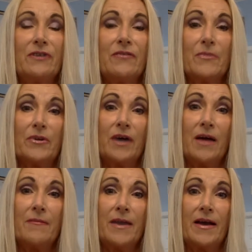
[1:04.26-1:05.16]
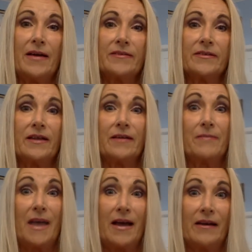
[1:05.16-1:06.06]
of them are compacts like
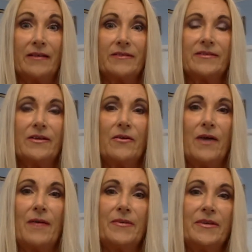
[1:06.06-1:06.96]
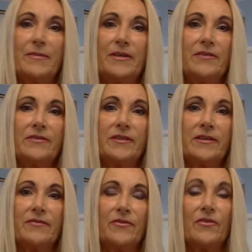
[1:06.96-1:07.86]
palettes, so I'm going to be using
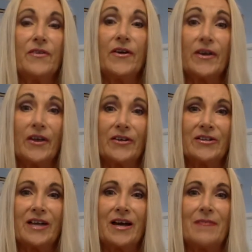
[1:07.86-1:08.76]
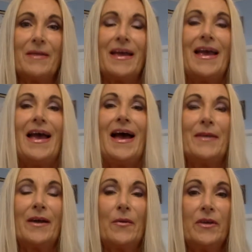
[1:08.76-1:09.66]
them for a very long time. But
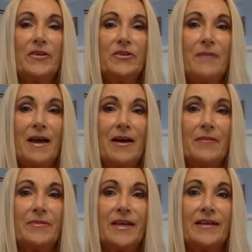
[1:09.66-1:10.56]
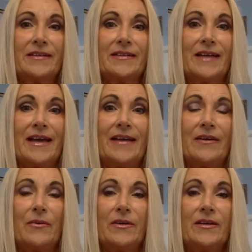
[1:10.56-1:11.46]
I want to do my update today, and I
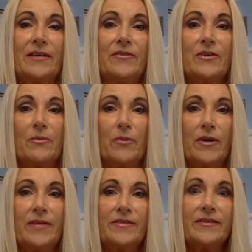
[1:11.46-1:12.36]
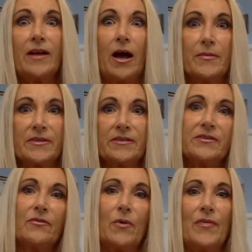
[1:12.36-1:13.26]
want to give you a brief synopsis
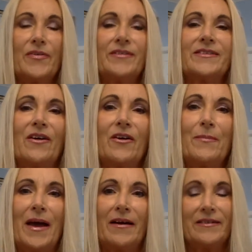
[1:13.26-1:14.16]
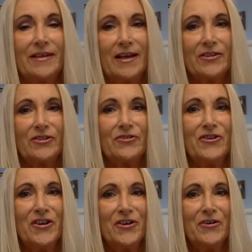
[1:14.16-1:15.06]
of what this is all about in case you're
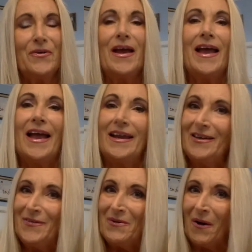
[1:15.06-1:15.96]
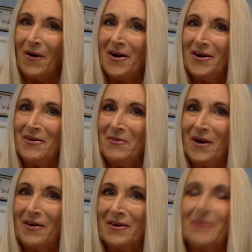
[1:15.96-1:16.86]
new. And if you are new,
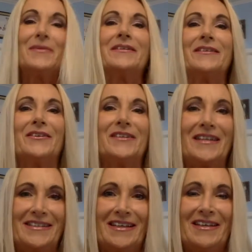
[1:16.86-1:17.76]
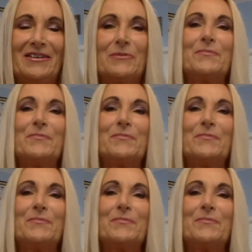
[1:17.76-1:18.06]
welcome. It's good to see you.